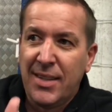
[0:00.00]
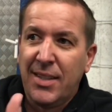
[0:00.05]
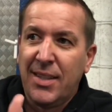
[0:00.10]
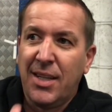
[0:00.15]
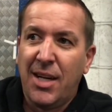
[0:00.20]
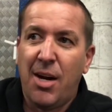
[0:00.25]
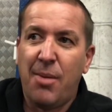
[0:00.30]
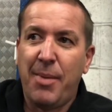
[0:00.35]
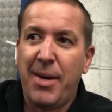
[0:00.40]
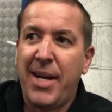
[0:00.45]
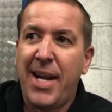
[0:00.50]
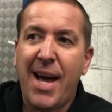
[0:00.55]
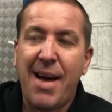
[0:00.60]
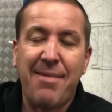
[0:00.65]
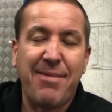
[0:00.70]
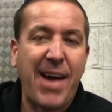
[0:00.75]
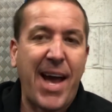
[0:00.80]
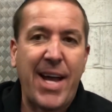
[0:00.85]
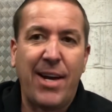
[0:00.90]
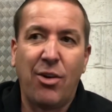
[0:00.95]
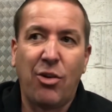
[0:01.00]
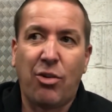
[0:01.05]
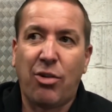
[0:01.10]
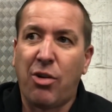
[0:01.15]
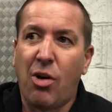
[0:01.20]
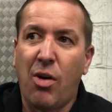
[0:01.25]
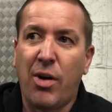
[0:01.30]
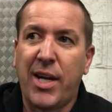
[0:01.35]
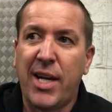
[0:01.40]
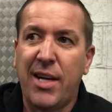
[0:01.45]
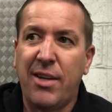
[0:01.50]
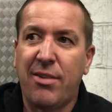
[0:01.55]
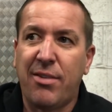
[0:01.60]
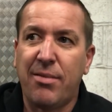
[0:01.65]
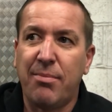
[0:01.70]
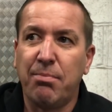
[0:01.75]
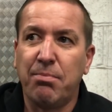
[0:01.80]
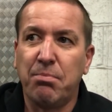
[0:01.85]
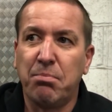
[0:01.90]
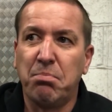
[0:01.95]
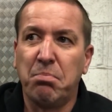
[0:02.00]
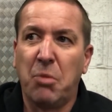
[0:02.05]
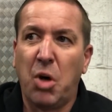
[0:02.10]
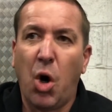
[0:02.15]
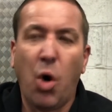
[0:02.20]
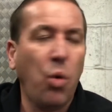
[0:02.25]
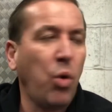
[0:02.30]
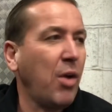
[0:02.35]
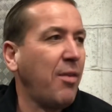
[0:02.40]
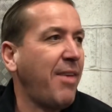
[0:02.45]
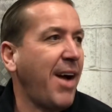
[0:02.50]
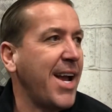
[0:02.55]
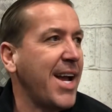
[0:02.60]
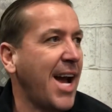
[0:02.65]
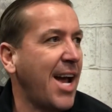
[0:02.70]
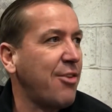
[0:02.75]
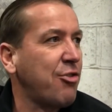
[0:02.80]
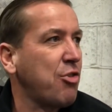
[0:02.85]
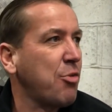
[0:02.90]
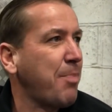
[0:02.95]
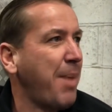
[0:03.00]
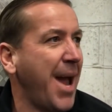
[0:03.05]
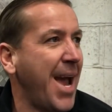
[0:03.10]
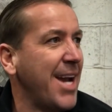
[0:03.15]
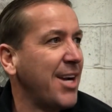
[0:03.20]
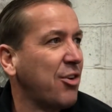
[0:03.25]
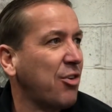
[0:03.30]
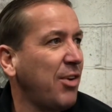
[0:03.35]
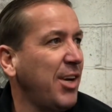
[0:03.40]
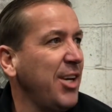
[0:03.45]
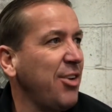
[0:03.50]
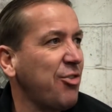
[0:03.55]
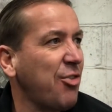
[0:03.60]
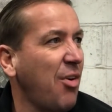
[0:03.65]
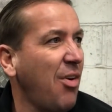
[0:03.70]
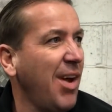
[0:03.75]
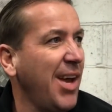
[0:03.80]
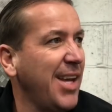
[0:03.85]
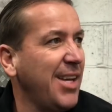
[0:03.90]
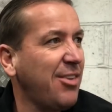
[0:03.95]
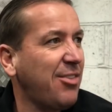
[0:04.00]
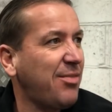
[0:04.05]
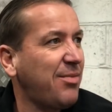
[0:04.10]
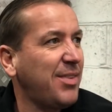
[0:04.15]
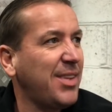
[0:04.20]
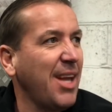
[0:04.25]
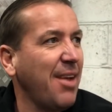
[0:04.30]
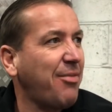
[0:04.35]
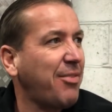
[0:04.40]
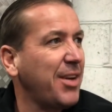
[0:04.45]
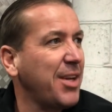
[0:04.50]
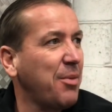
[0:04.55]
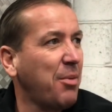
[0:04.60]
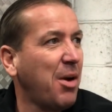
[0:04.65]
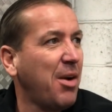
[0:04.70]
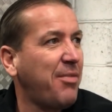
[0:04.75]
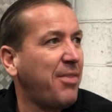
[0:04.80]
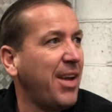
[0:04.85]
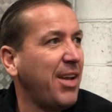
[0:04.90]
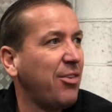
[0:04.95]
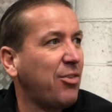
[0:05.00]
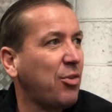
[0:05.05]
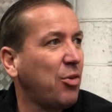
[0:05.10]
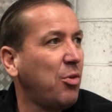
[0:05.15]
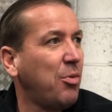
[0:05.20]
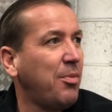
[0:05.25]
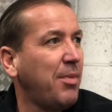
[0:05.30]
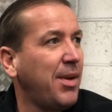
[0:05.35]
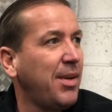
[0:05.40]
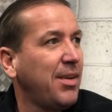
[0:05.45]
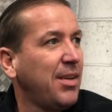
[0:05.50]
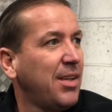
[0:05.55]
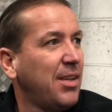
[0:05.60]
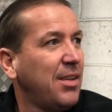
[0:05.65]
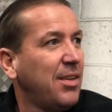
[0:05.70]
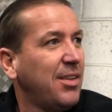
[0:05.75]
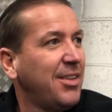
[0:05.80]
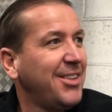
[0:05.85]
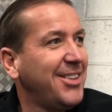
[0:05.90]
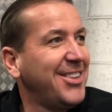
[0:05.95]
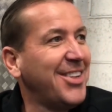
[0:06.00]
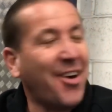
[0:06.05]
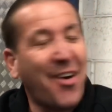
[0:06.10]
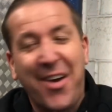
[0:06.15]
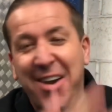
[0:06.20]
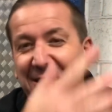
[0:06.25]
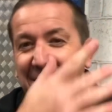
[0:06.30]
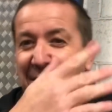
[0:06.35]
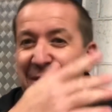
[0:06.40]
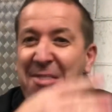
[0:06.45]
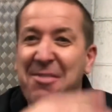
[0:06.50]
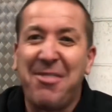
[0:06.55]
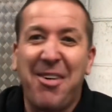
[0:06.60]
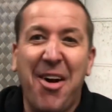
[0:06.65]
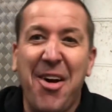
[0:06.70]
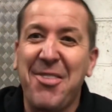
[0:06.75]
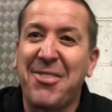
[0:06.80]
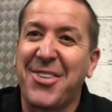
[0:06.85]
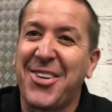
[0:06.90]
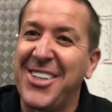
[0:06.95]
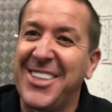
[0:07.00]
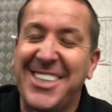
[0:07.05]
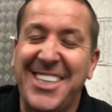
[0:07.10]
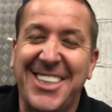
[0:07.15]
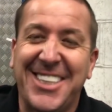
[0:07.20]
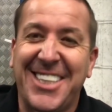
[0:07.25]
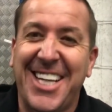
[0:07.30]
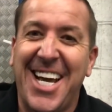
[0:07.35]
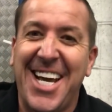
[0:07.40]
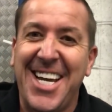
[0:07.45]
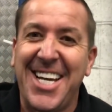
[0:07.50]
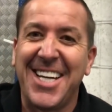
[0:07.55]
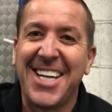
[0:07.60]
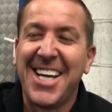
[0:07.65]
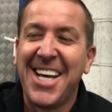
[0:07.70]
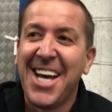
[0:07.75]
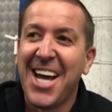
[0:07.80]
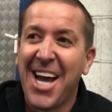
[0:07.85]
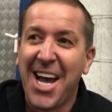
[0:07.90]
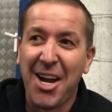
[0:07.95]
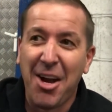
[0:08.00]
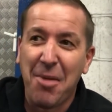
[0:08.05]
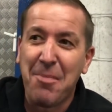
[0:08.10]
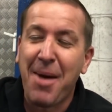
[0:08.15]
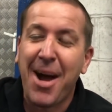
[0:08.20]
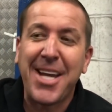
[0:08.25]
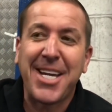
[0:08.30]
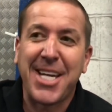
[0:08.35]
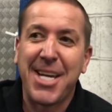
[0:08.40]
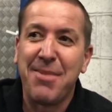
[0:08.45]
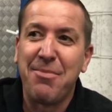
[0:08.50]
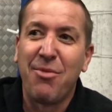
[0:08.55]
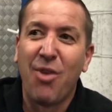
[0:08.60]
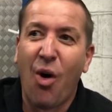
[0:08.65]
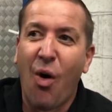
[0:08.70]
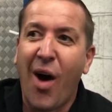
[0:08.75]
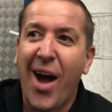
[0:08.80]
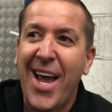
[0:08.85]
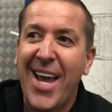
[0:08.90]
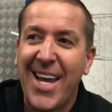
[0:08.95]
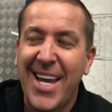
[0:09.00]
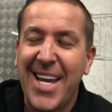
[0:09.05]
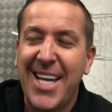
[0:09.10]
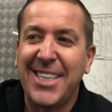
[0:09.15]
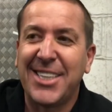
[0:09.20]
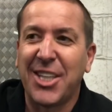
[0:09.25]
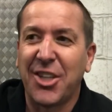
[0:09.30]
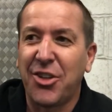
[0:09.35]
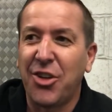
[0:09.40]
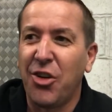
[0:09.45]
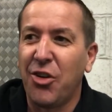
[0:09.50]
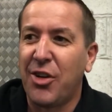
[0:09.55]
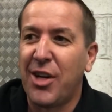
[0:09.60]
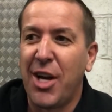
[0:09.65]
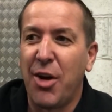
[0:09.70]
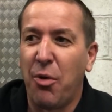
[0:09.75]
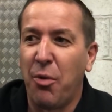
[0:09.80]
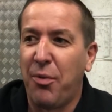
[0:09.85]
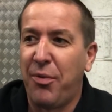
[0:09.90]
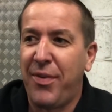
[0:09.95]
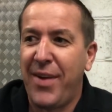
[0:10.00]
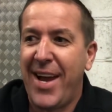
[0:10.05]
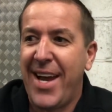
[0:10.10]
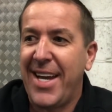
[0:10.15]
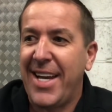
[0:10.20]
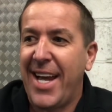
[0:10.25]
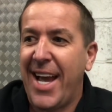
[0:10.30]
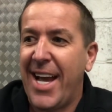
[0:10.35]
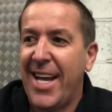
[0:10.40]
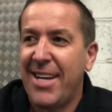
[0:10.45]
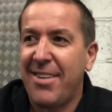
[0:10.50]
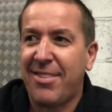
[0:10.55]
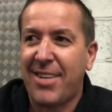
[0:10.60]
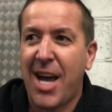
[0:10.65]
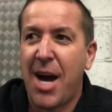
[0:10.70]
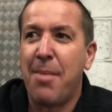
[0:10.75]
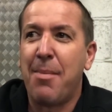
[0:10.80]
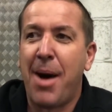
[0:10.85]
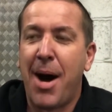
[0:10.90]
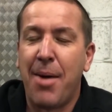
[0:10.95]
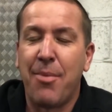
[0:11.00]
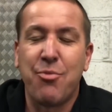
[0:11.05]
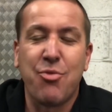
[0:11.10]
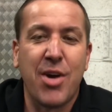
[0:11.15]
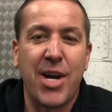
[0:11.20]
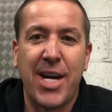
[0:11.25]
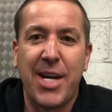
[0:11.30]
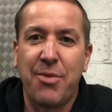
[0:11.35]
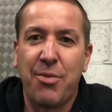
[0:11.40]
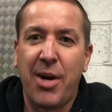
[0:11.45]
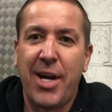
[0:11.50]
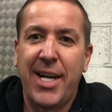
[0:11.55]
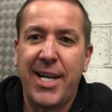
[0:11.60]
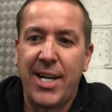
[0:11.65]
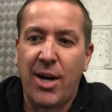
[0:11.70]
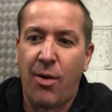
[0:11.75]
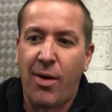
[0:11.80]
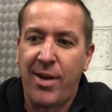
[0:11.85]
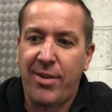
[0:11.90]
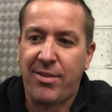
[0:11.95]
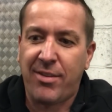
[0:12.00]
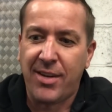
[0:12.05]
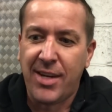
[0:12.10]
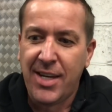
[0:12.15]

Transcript: I mean, that van looks like it's all of £800, Chris, right? It's definitely worth that sort of money. 995, Chris is saying. And I'll make him right. It is a good little thing and it's come up really, really nice.